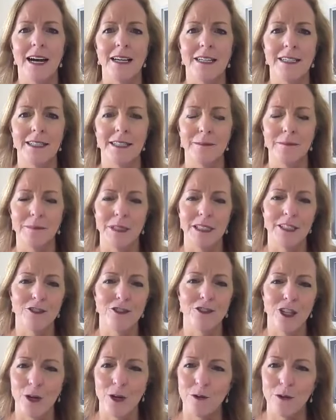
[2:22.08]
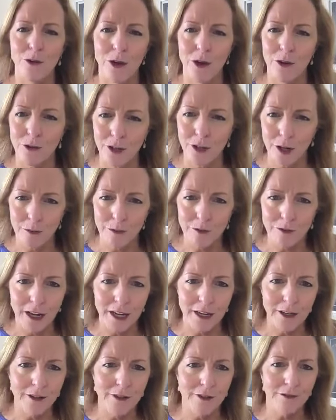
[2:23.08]
He said, please check with your healthcare
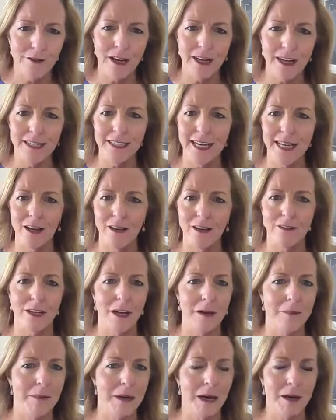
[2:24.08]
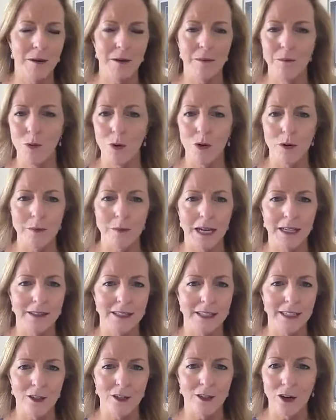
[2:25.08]
provider to find out more about
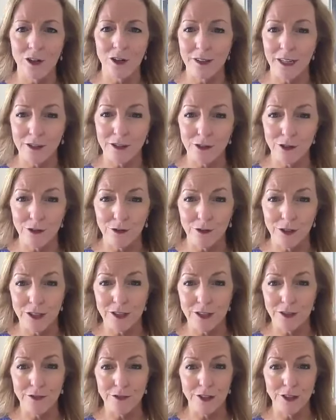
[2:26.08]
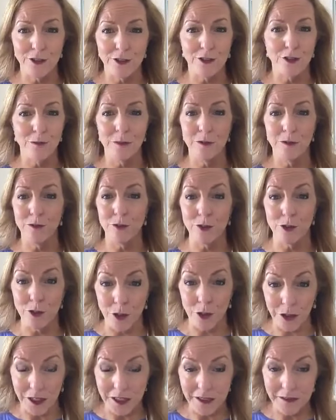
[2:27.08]
the cardiovascular risk research before
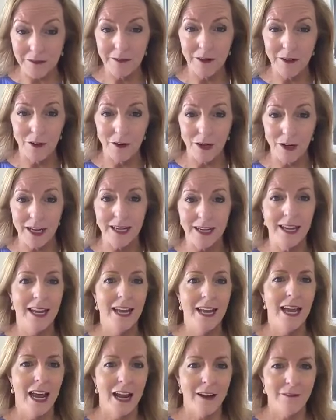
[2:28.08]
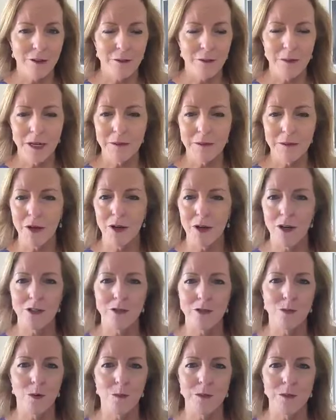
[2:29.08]
starting. Okay. After
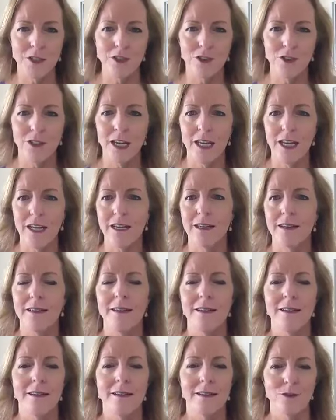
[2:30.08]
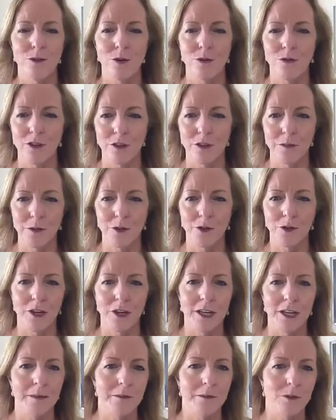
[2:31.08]
menopause, women should take 1,200
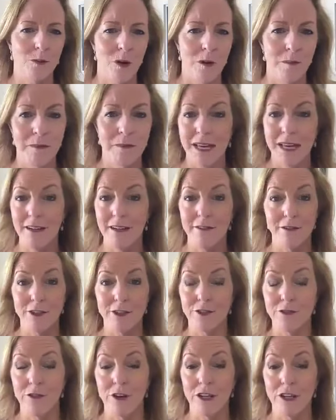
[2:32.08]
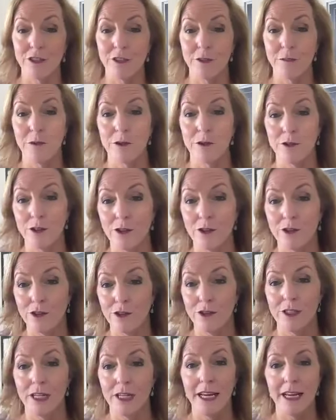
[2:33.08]
milligrams, while men at risk for osteoporosis
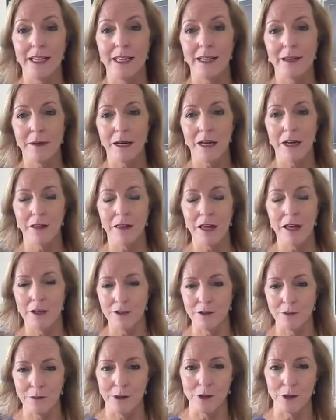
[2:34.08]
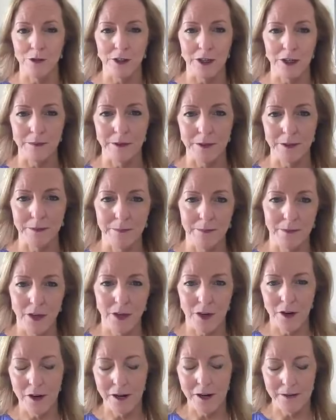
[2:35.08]
should take about 1,000 milligrams.
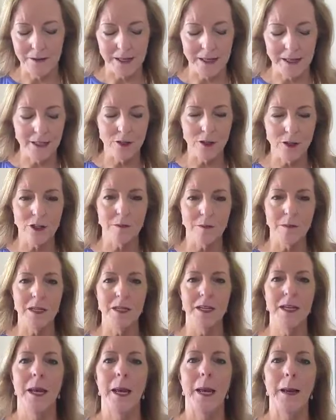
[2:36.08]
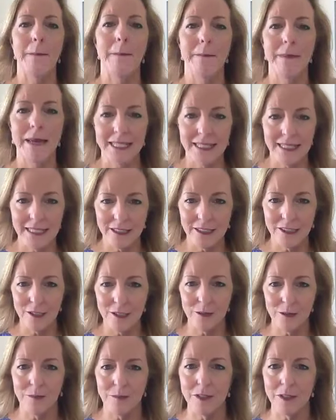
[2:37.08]
All right. Then he talks about
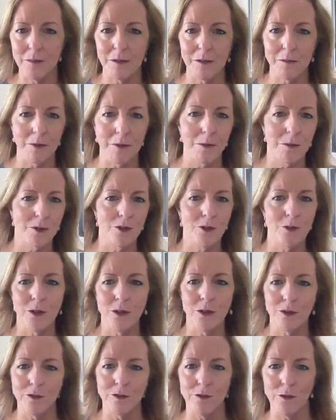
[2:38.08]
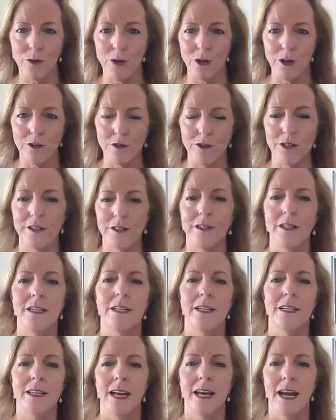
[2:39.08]
magnesium, supplement with 200 to 400
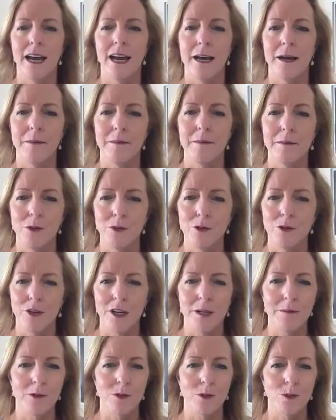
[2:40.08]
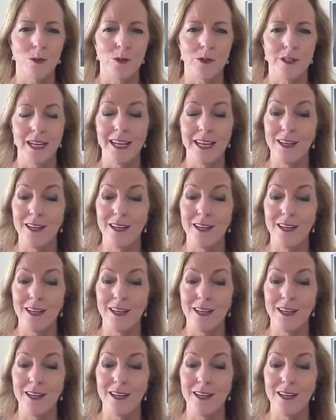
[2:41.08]
milligrams, or